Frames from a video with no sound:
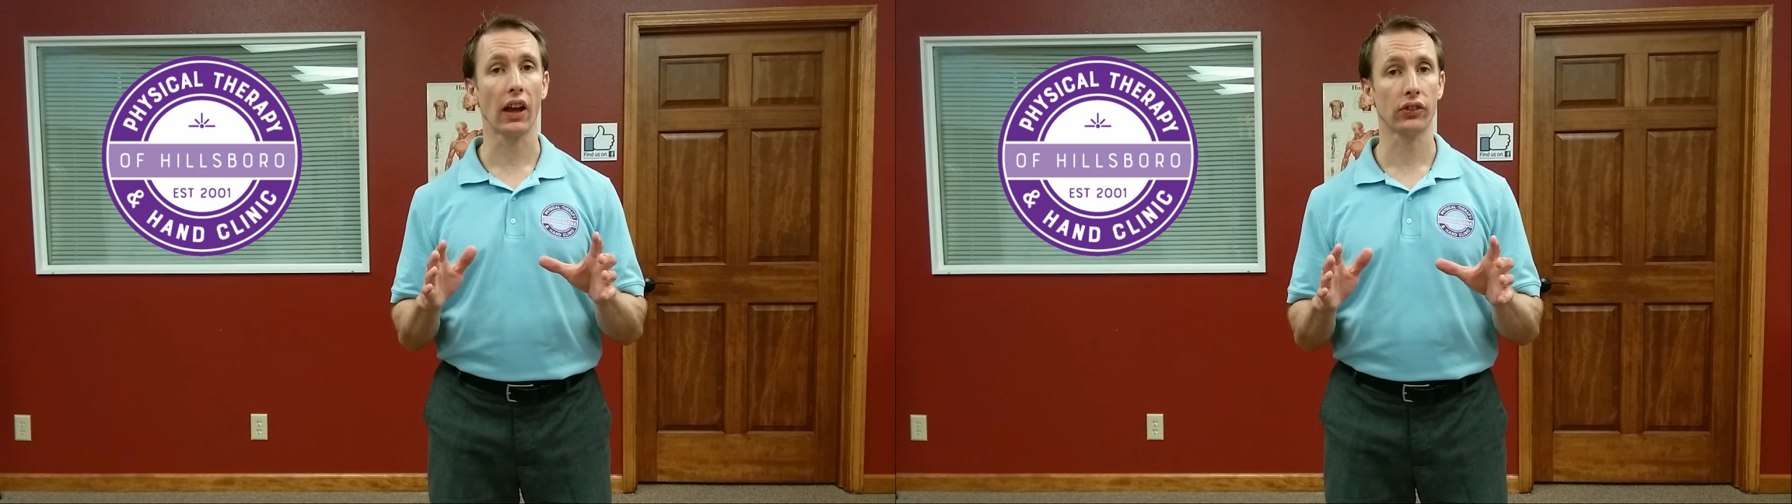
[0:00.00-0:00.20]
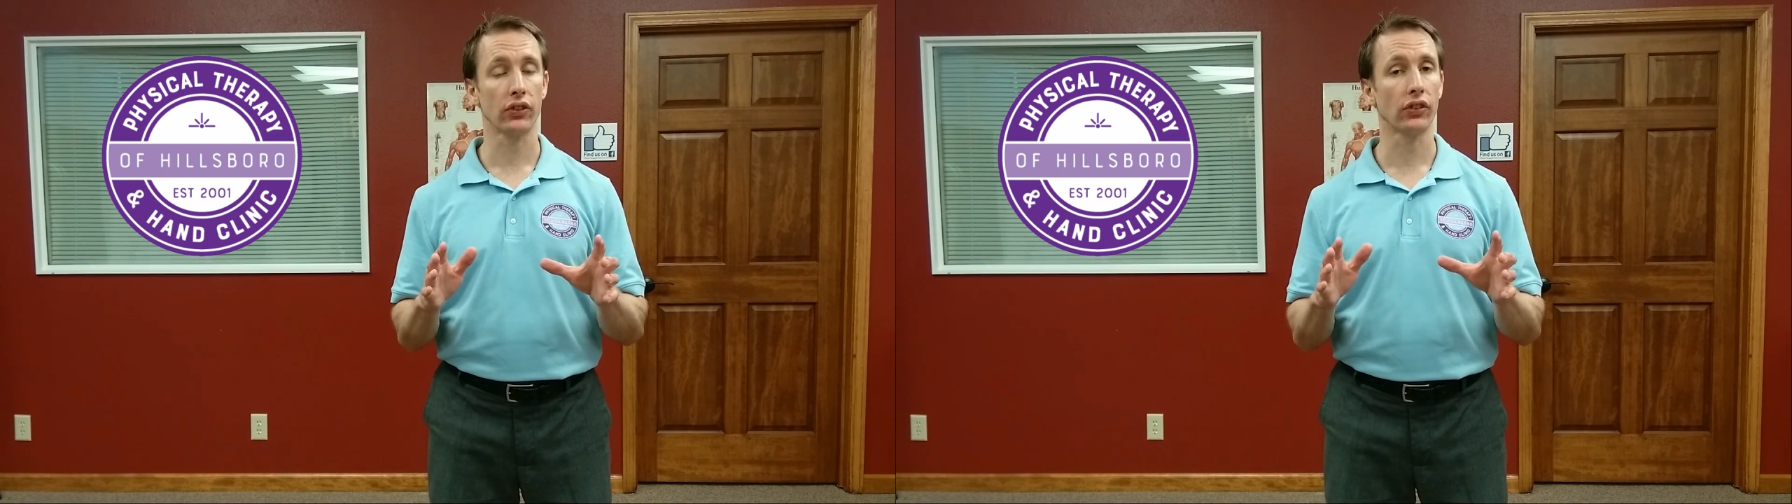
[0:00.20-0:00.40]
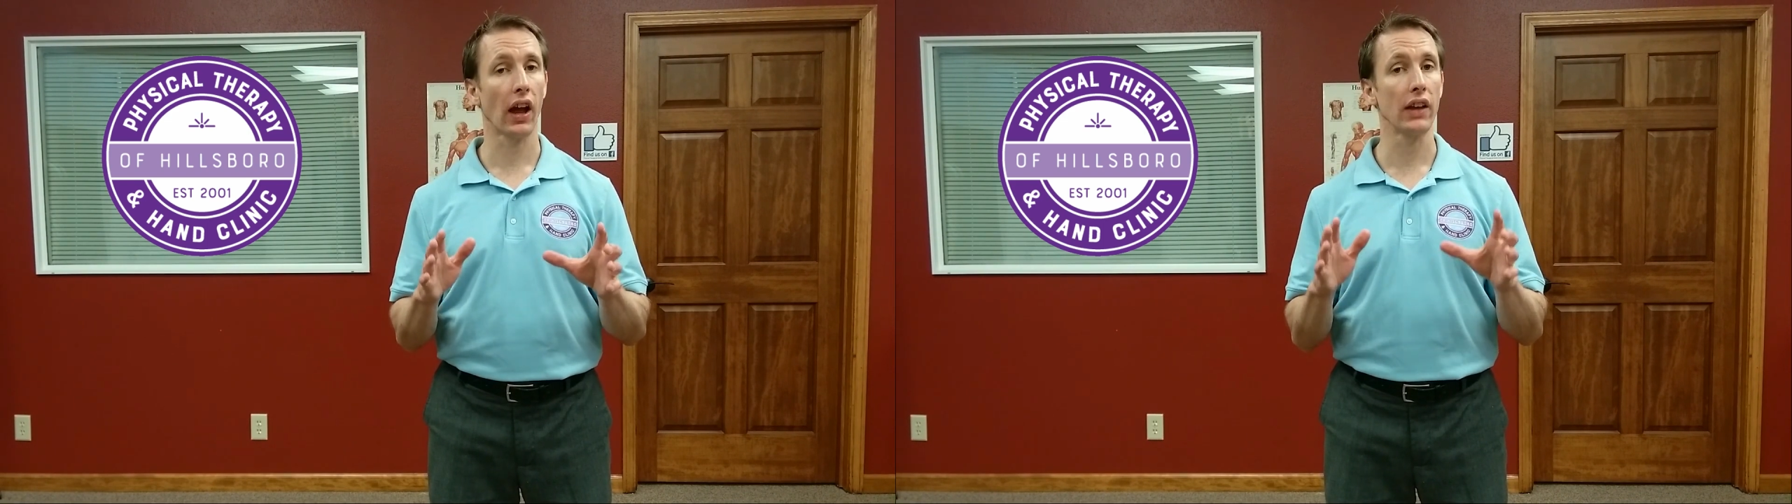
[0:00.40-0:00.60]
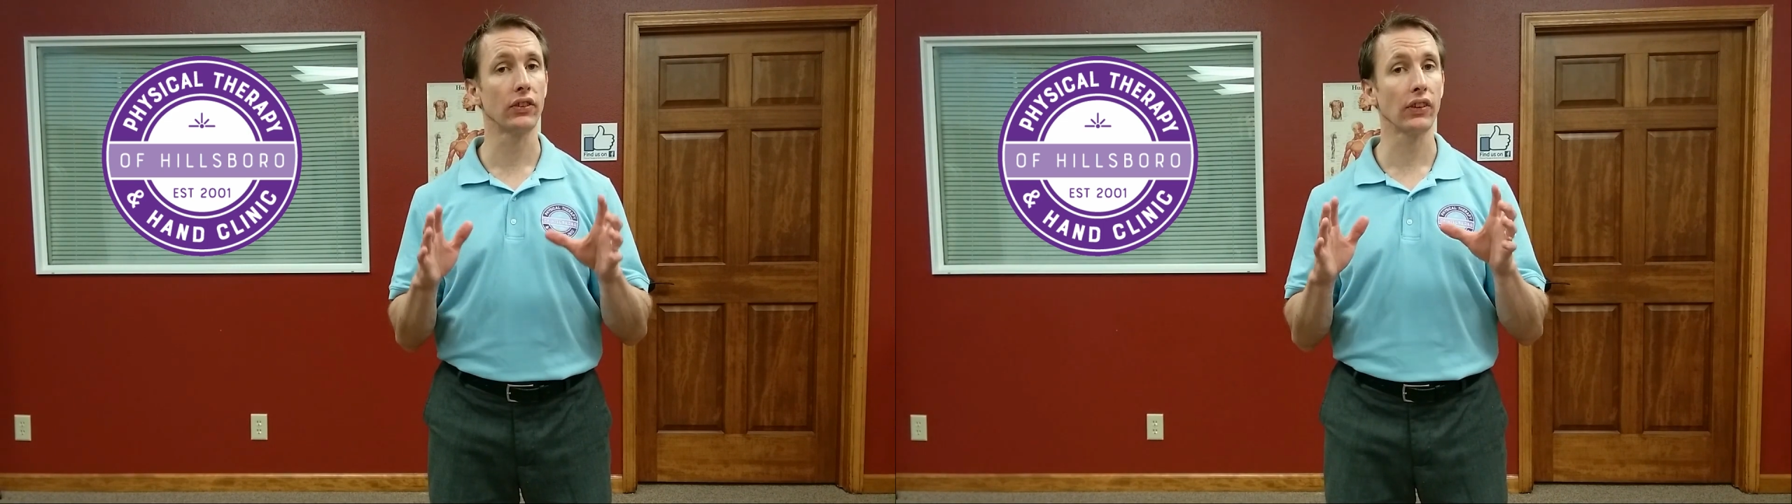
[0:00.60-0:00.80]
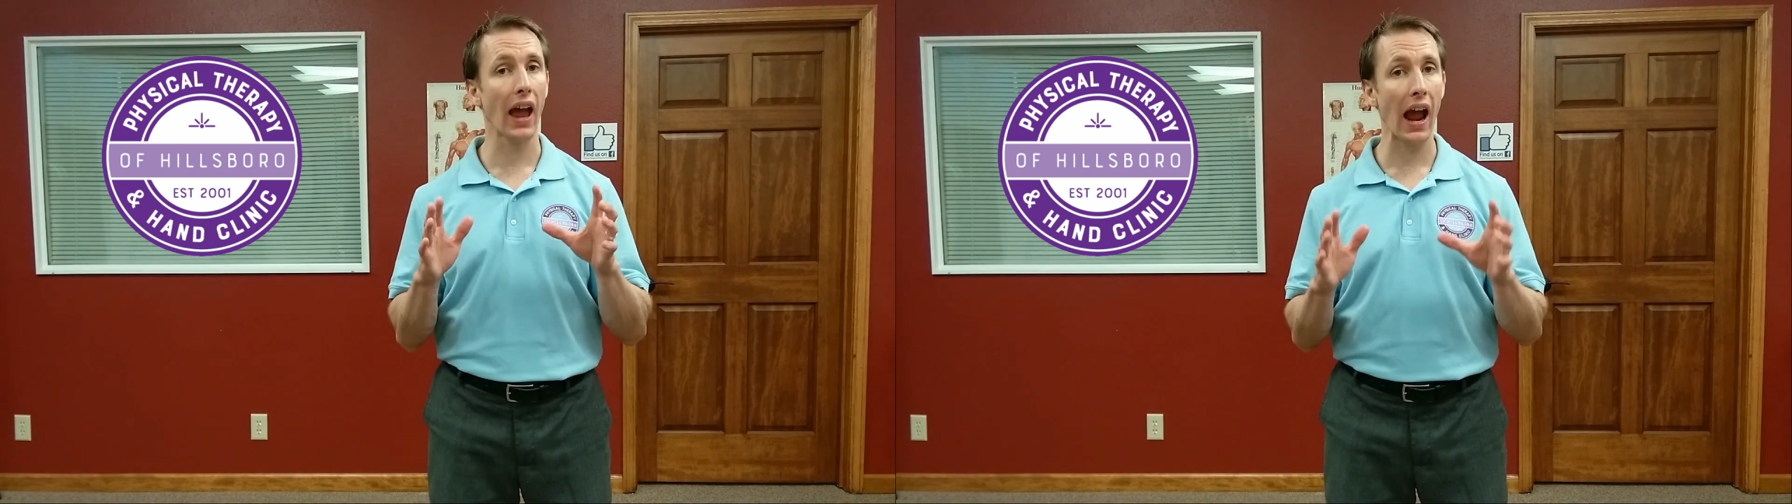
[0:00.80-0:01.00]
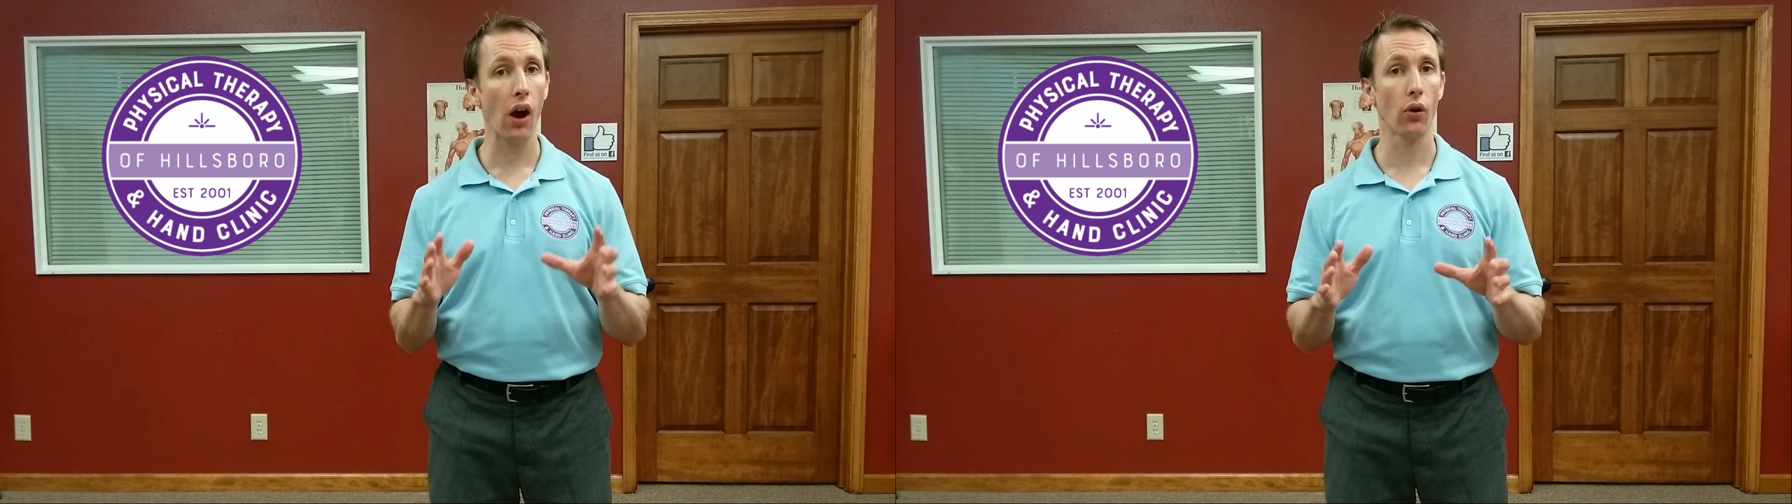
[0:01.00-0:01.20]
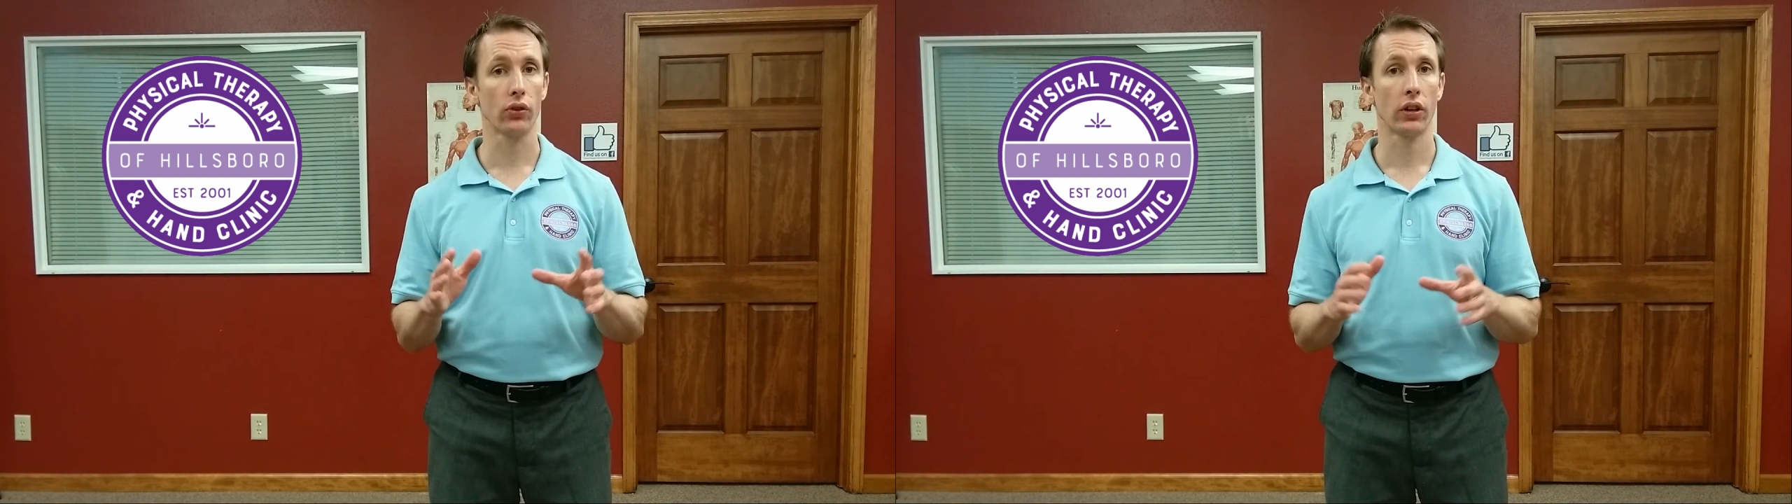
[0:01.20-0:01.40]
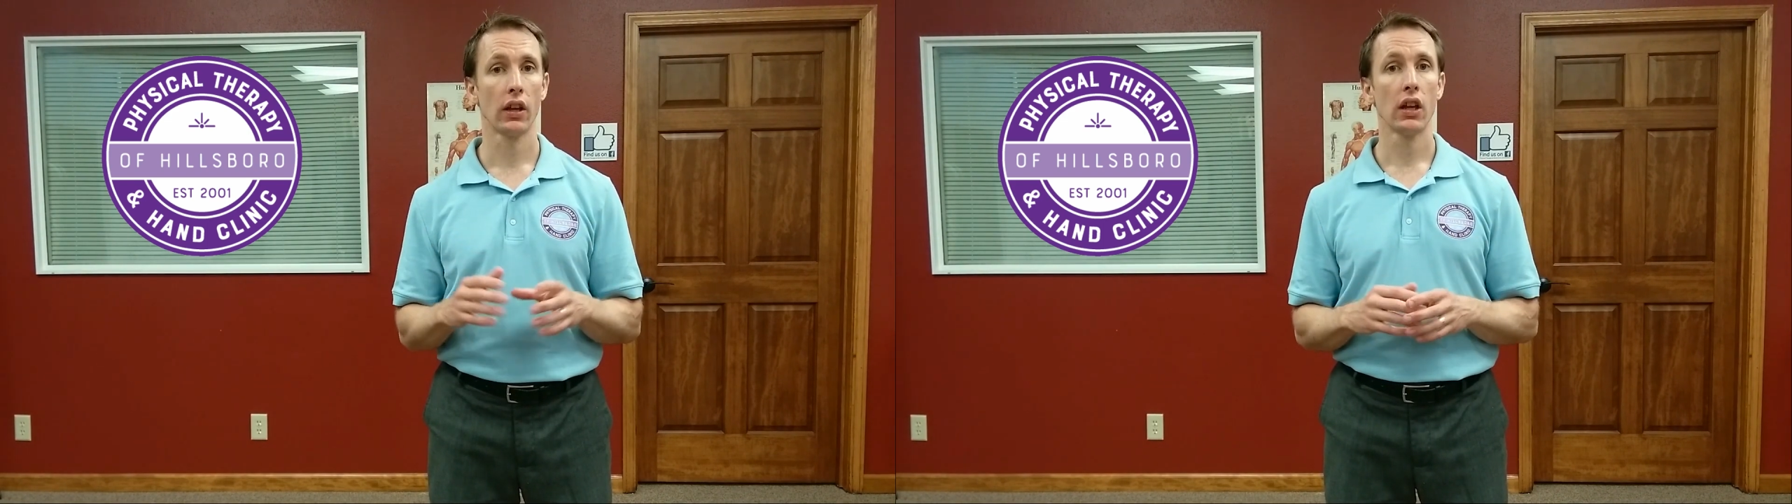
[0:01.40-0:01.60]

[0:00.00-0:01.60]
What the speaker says: exercises out.